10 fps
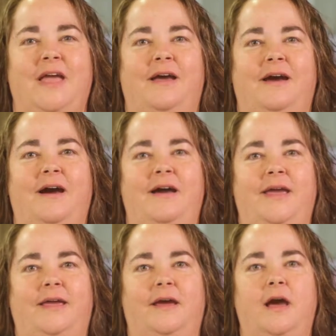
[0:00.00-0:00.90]

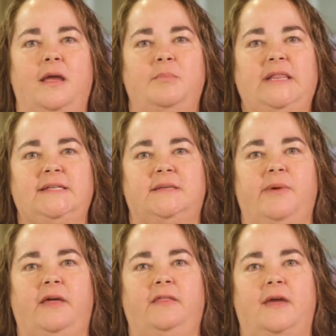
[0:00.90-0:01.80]
Hi, I am
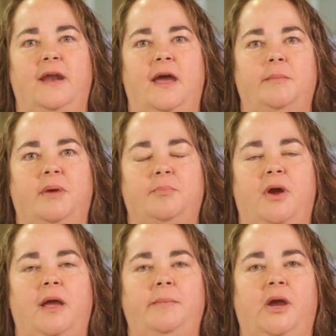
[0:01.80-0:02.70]
Elizabeth, and I am a
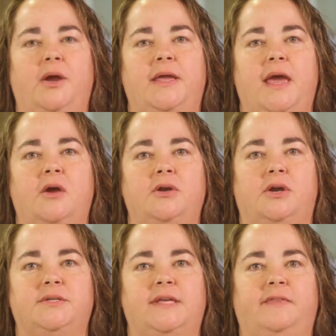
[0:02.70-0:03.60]
primary care
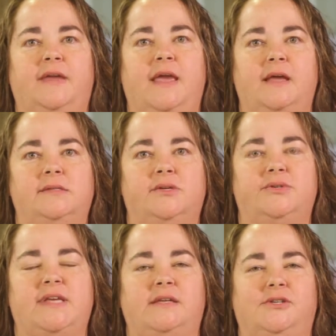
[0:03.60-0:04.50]
nurse at the Cancer
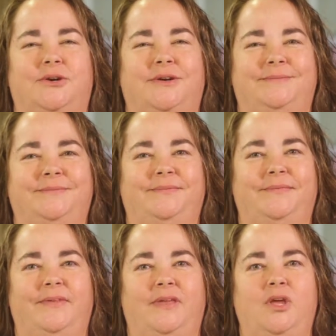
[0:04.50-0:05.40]
Center.
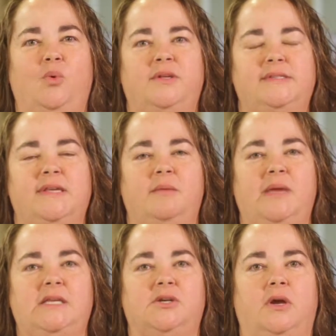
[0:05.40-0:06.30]
You will see
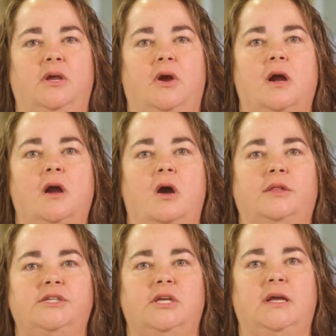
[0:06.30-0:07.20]
me during your
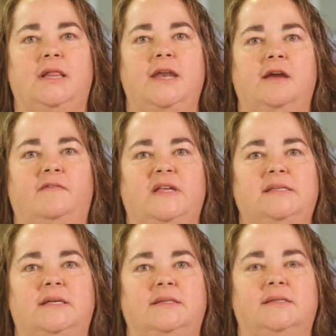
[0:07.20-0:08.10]
oncology clinic
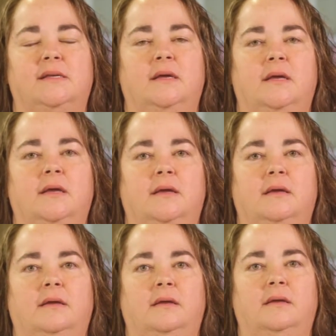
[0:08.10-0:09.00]
visits.
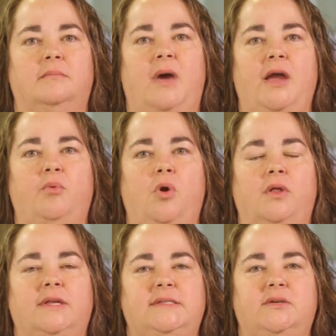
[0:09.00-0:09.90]
My
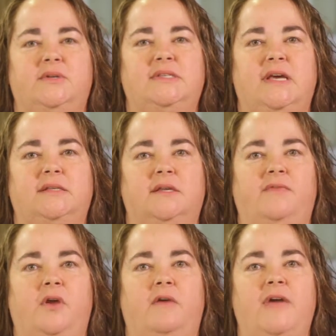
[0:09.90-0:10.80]
role is to assess if
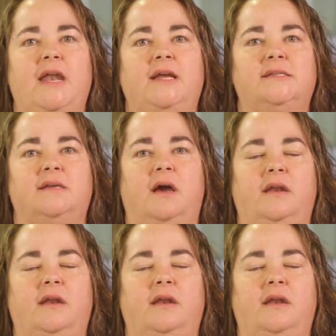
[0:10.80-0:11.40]
you have any side